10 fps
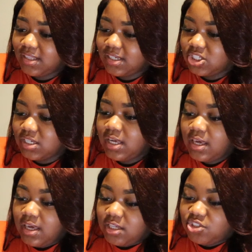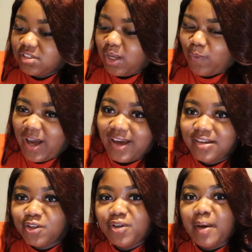collection. She was like, why?
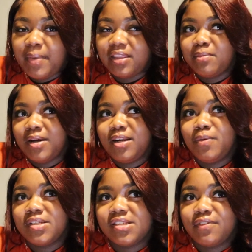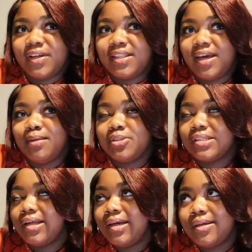You know, you got Bath and Body Works and stuff like that. And I'm
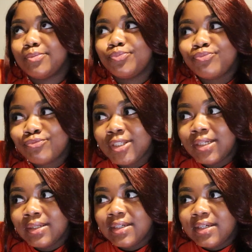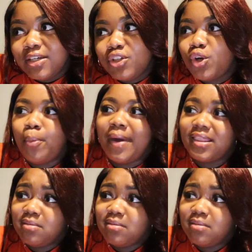just like, you know, Bath